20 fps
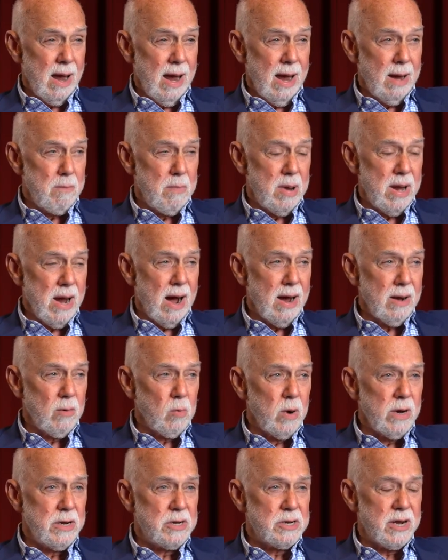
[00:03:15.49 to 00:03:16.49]
And beyond
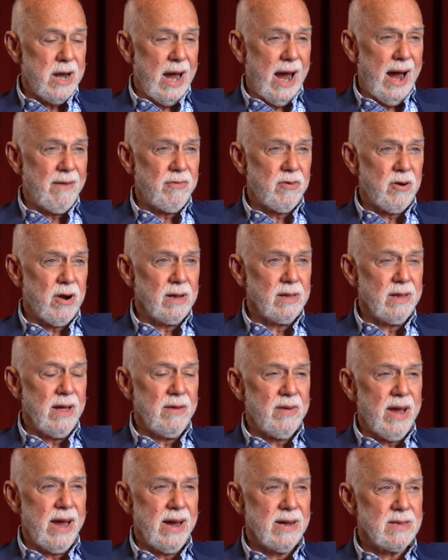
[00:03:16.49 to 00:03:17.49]
which, after I
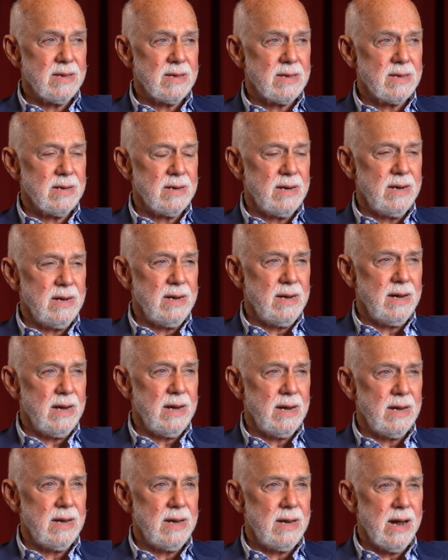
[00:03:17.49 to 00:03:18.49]
left Kansas City
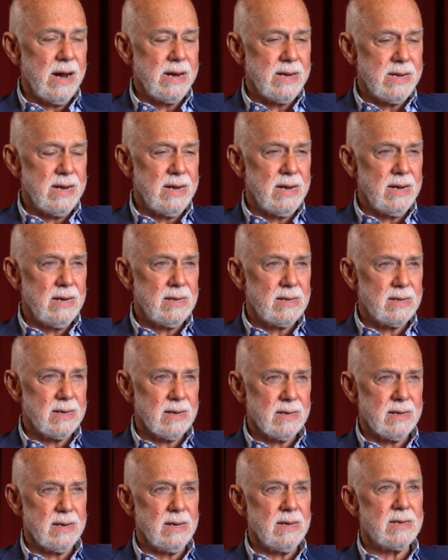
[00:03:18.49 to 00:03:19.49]
in
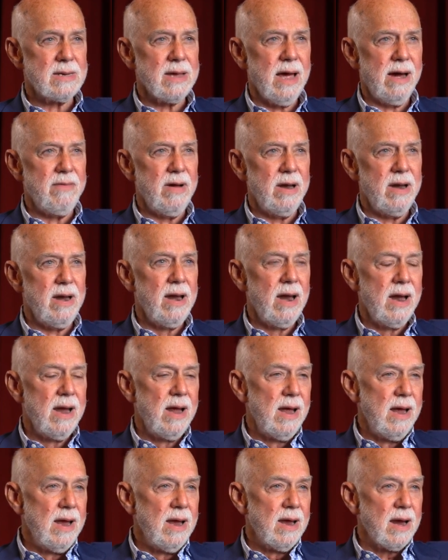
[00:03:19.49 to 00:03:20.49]
1967,
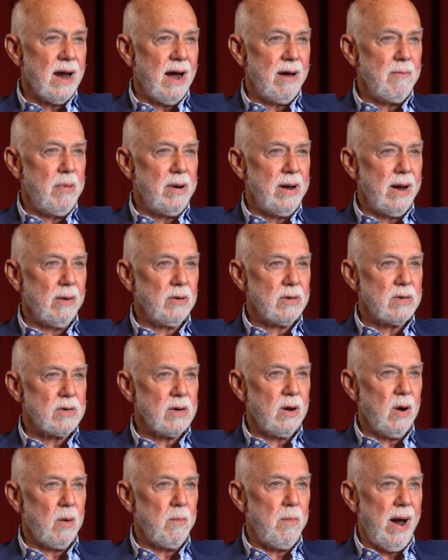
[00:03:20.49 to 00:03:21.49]
I've been able to
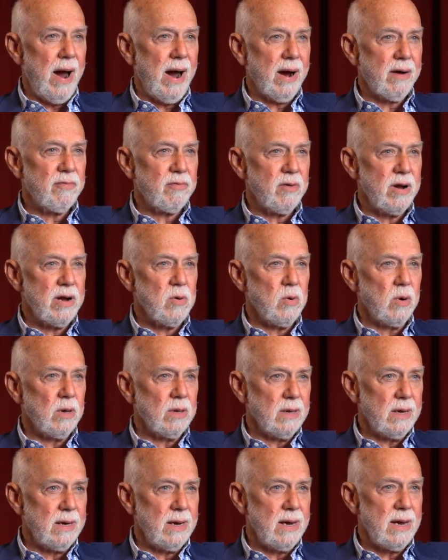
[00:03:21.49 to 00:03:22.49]
go back
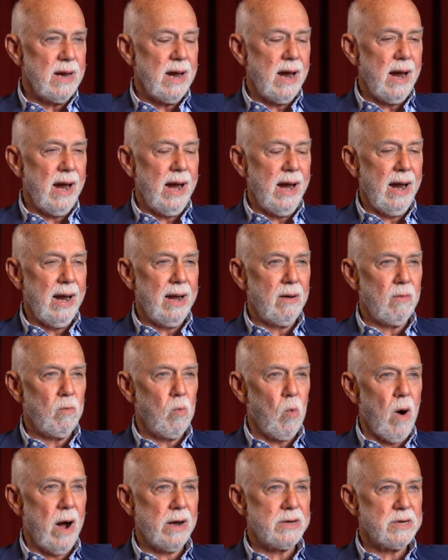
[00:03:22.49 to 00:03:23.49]
frequently and
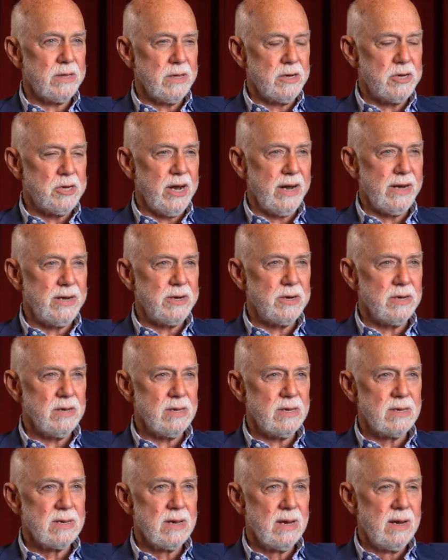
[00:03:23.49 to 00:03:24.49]
watch the
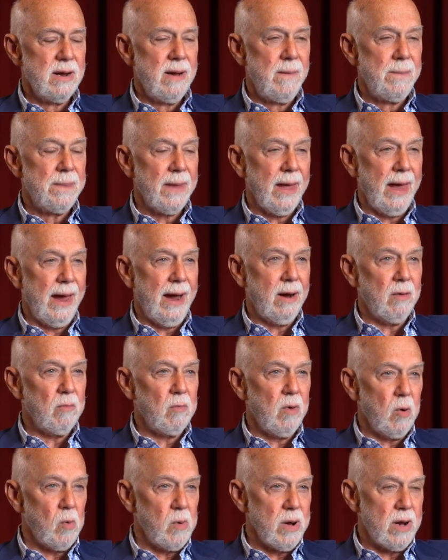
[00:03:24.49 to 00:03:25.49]
changes at
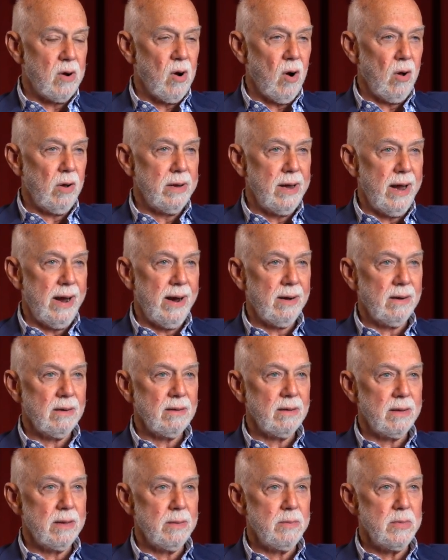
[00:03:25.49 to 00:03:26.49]
what we call
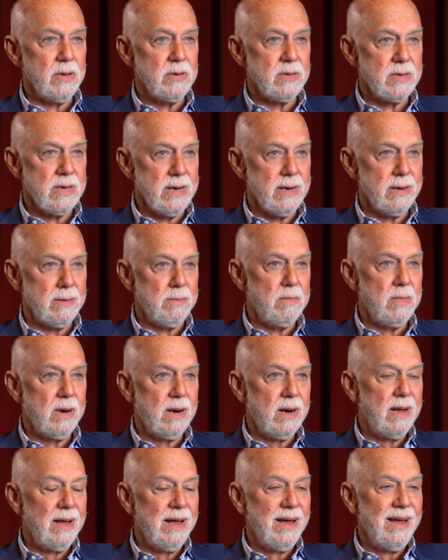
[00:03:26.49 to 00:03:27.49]
now the museum.
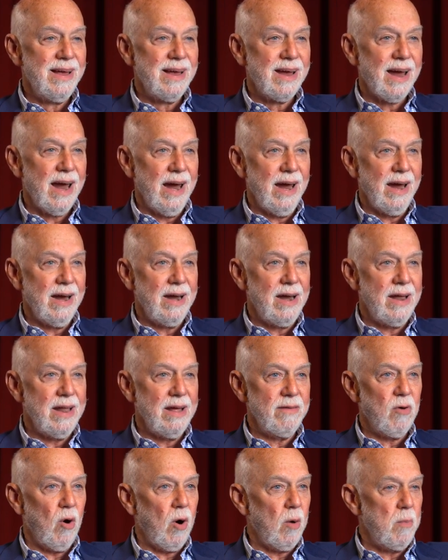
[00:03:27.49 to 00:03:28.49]
And
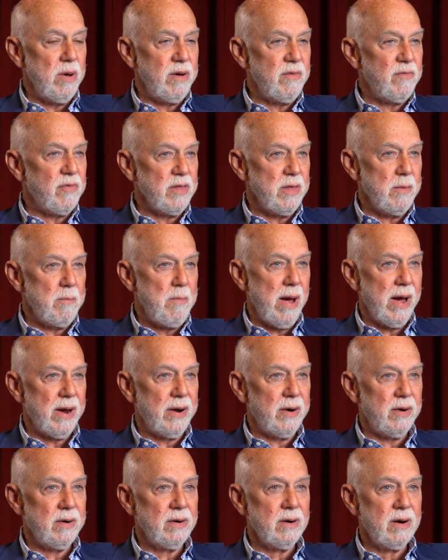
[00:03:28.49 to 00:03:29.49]
they've all been for the
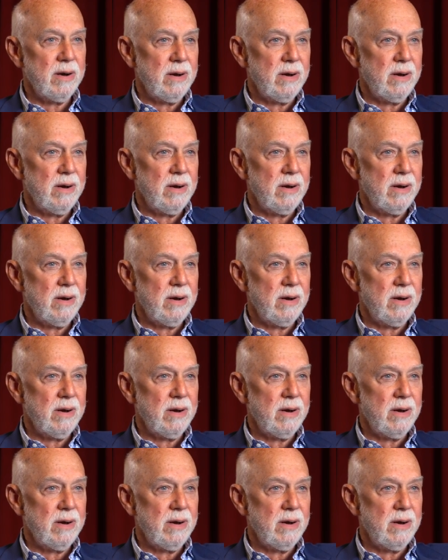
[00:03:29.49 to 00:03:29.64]
better.